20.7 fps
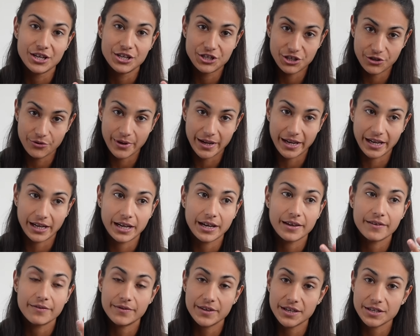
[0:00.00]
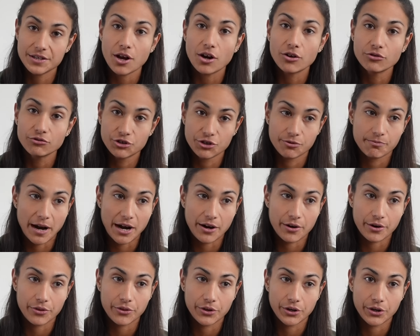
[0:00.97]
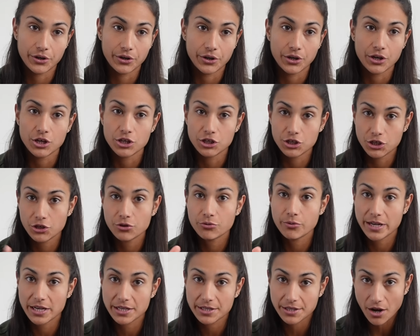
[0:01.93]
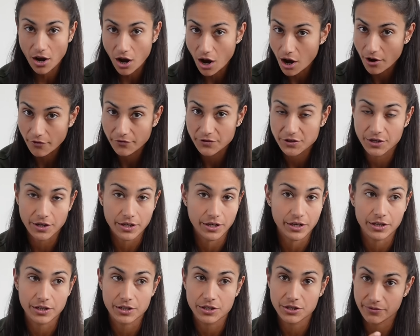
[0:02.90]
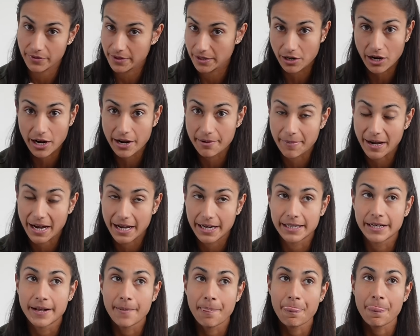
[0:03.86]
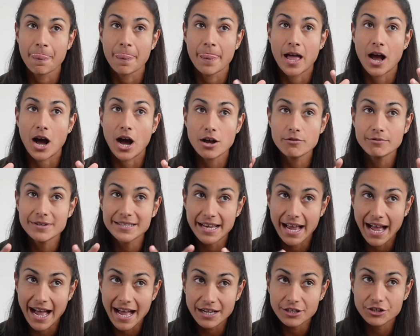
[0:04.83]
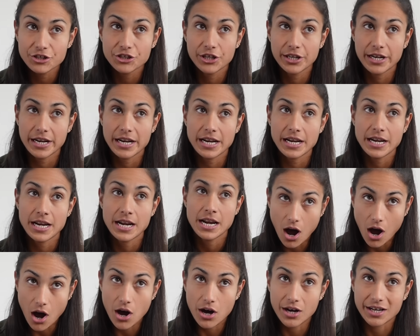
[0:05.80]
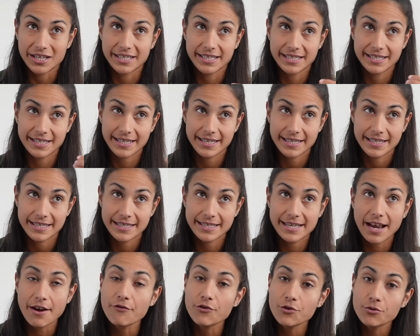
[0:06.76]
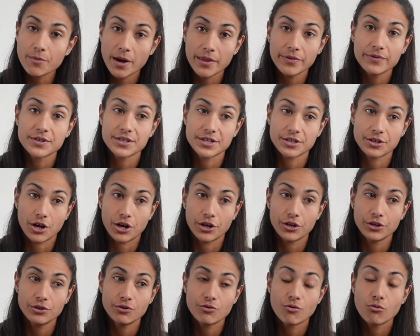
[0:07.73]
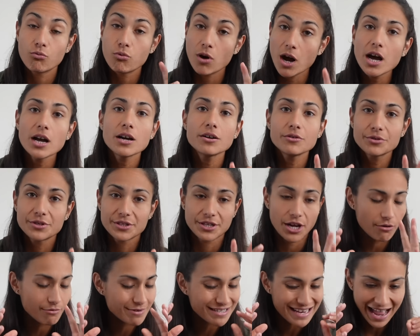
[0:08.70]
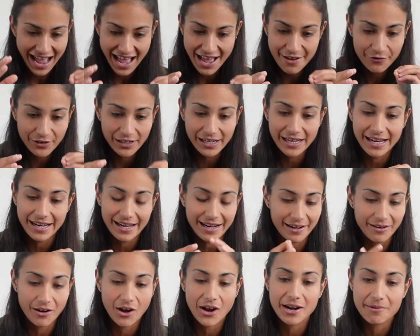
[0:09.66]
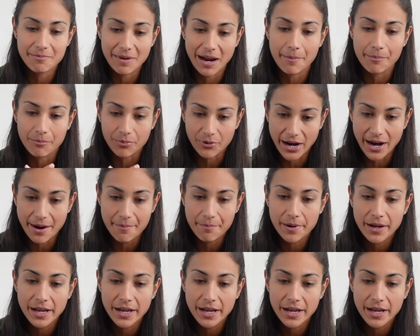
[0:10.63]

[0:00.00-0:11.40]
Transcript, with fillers: doing this ultra marathon two weeks after doing the Ironman. I was actually asked several months ago, whilst I was heavily in Ironman prep,